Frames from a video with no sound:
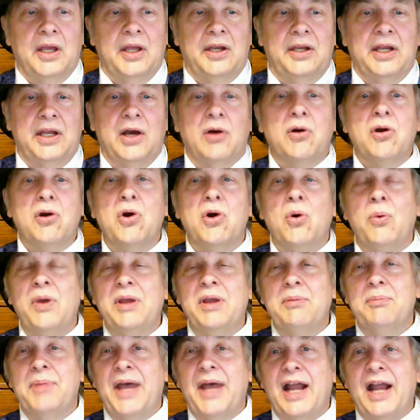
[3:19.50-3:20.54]
Now
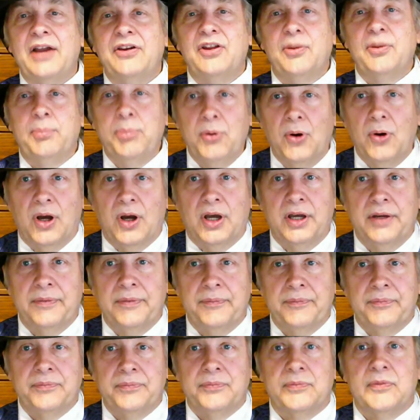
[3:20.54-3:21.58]
going back to the book,
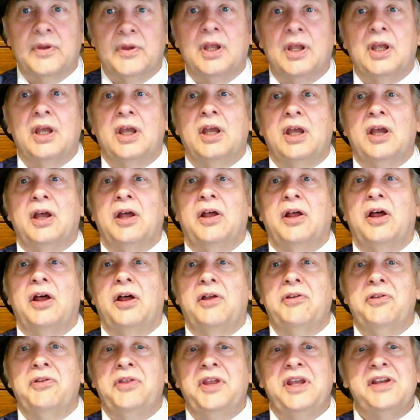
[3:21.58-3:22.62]

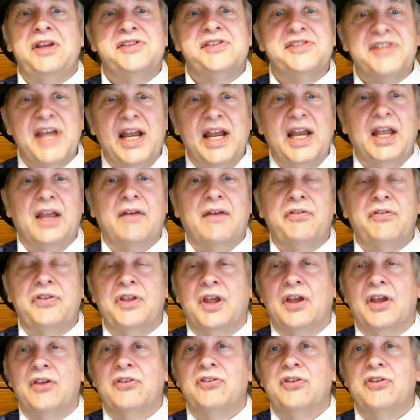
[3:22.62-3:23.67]
uh, the setting of
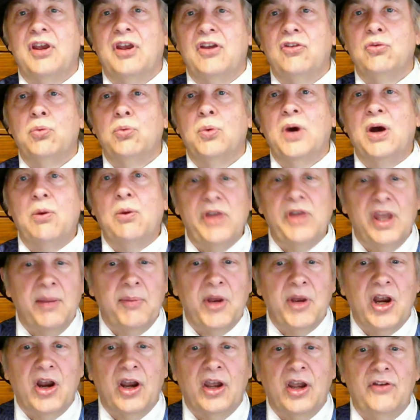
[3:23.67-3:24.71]
this is what we
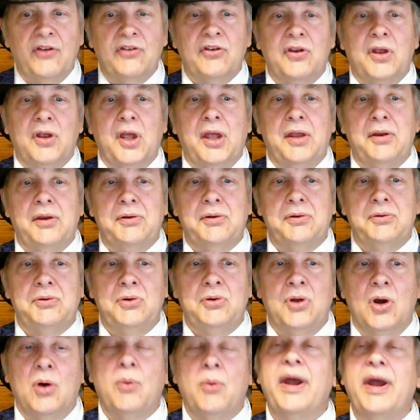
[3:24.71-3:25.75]
Americans
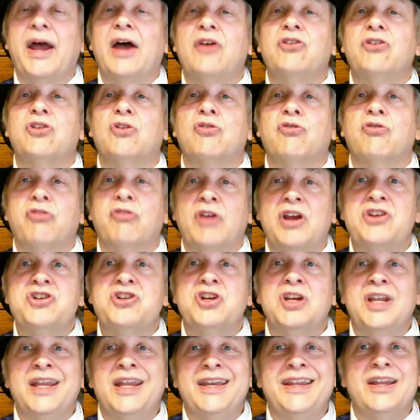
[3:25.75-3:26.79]
know as the French
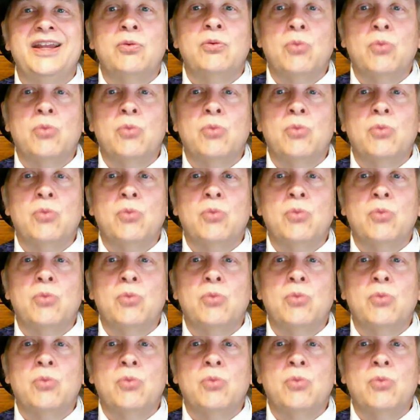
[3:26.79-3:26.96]
and Indian